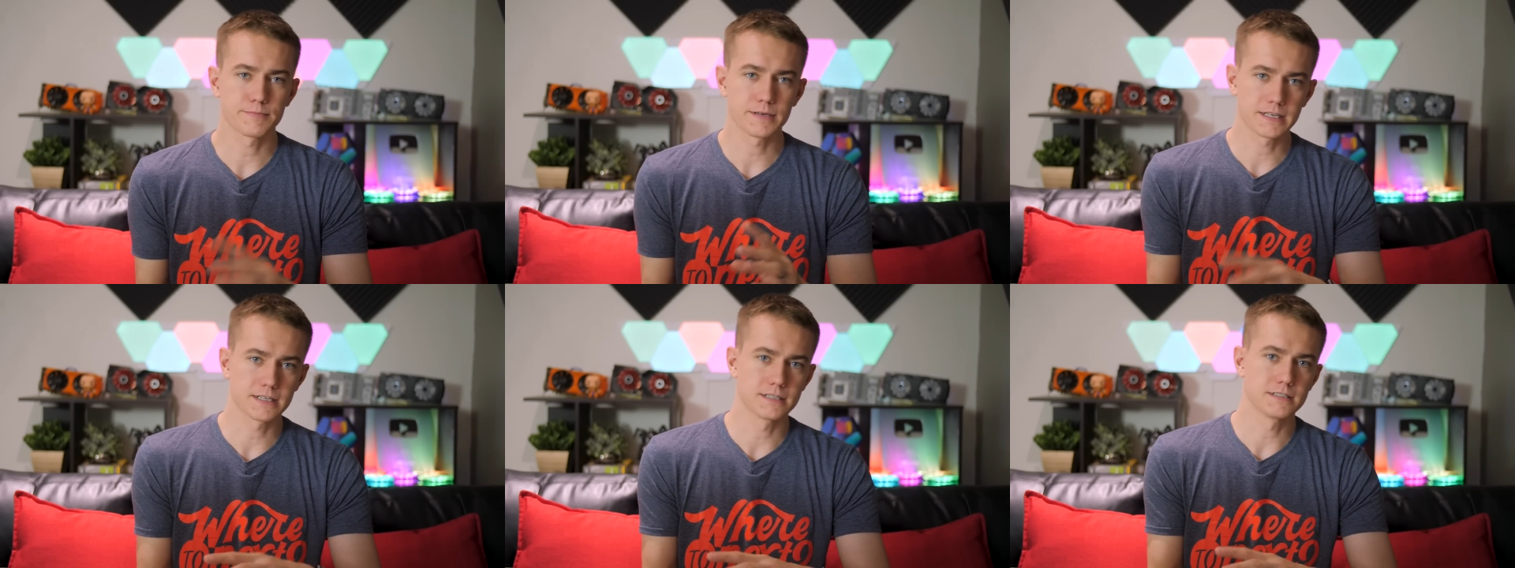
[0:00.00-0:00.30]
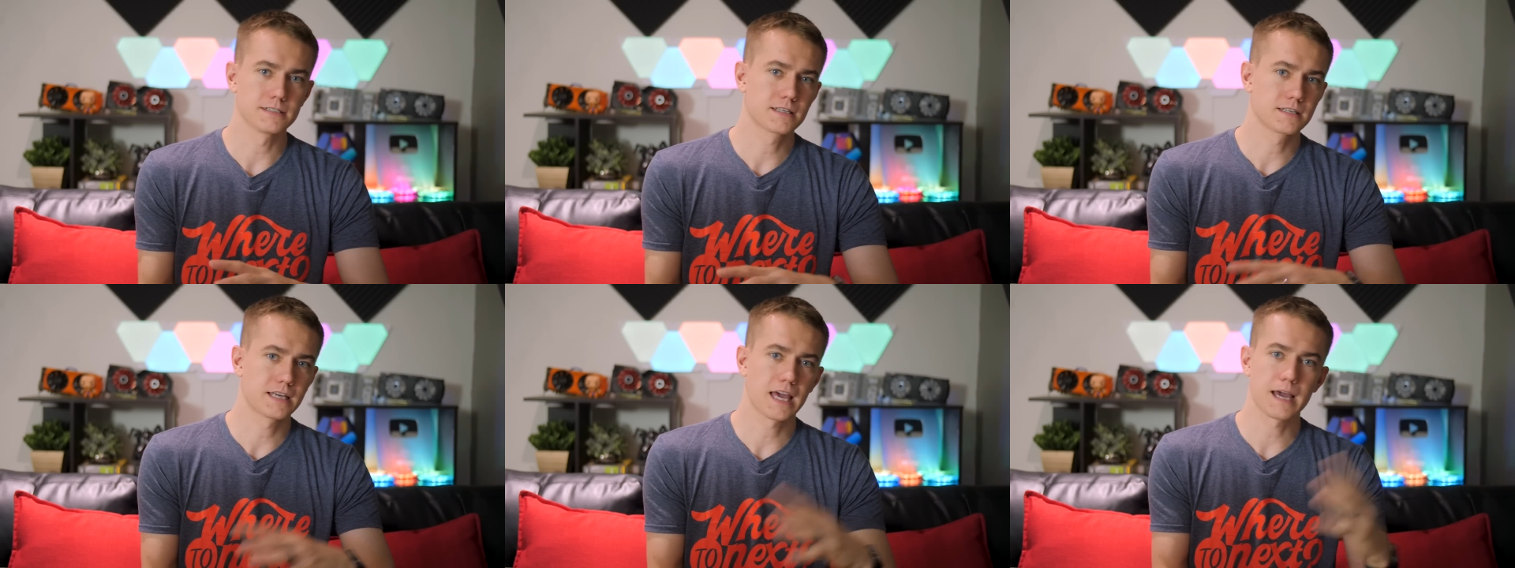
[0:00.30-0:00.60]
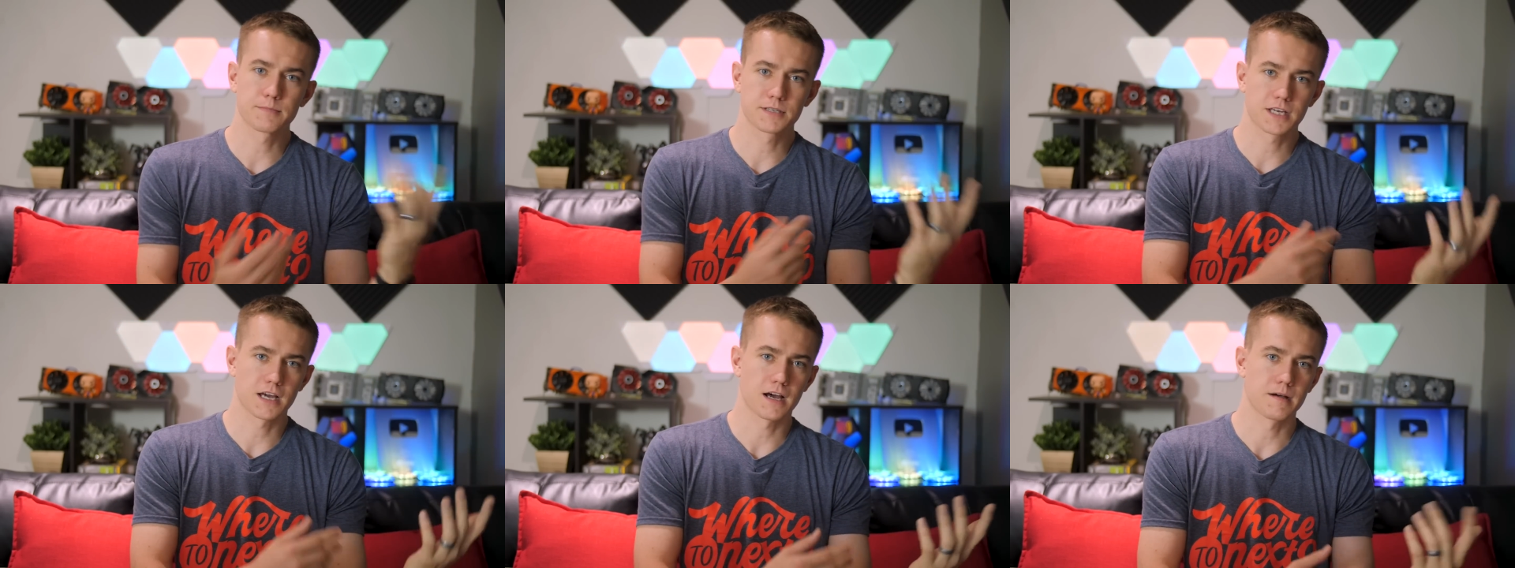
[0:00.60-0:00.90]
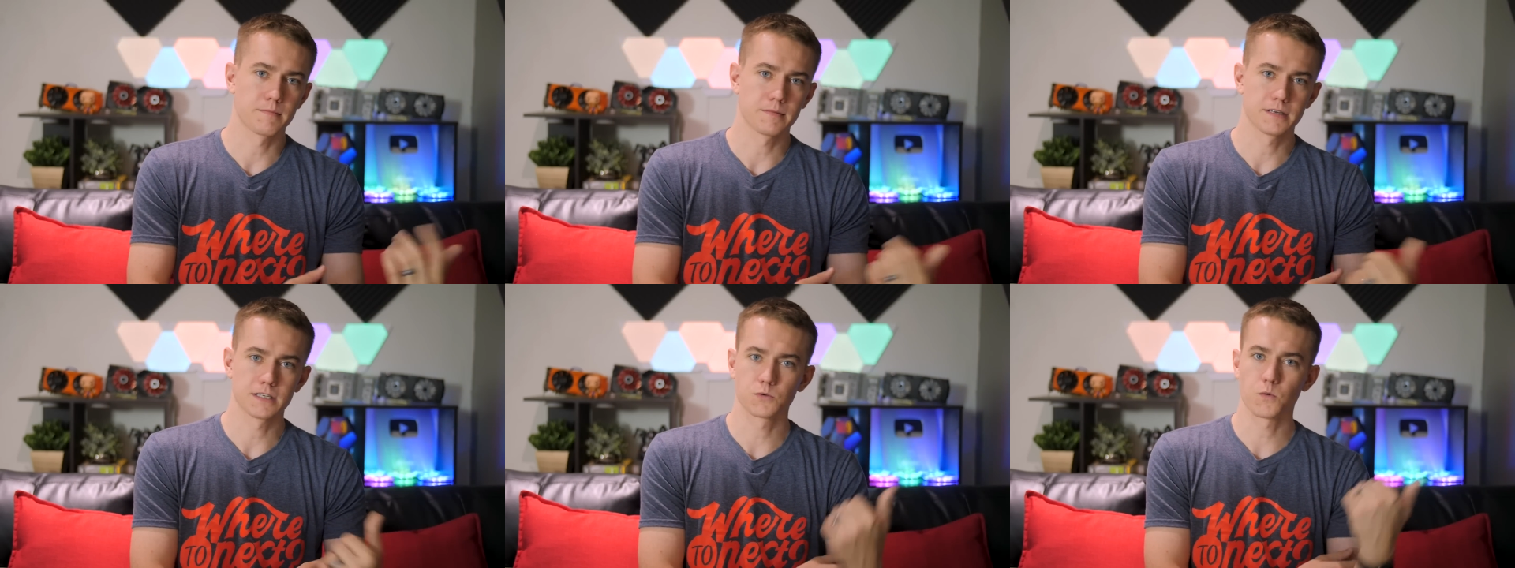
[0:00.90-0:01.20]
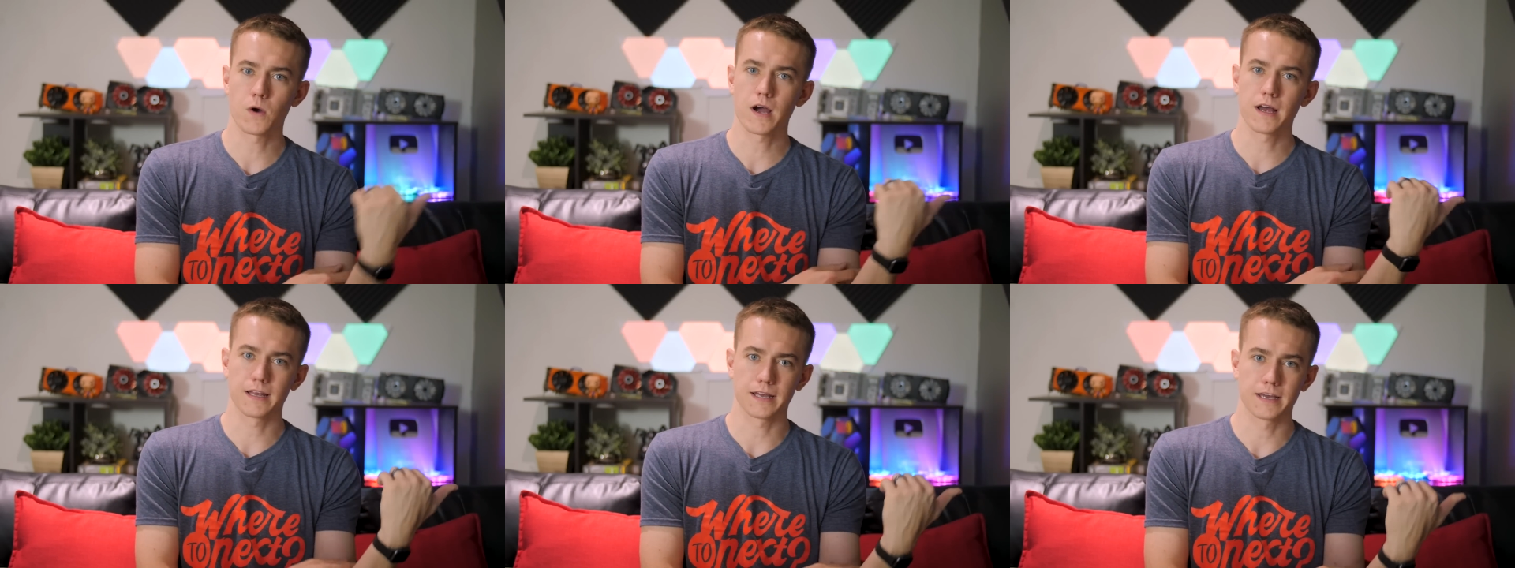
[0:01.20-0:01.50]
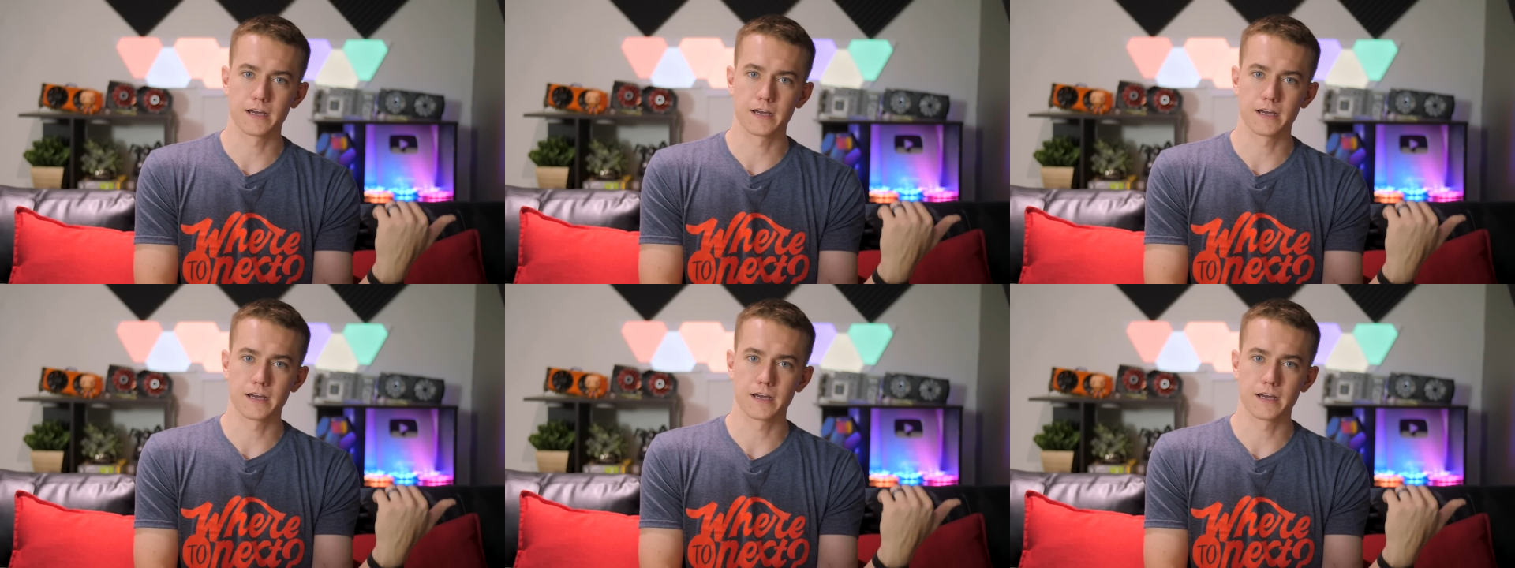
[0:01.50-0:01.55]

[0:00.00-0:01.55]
because Gamescom is a while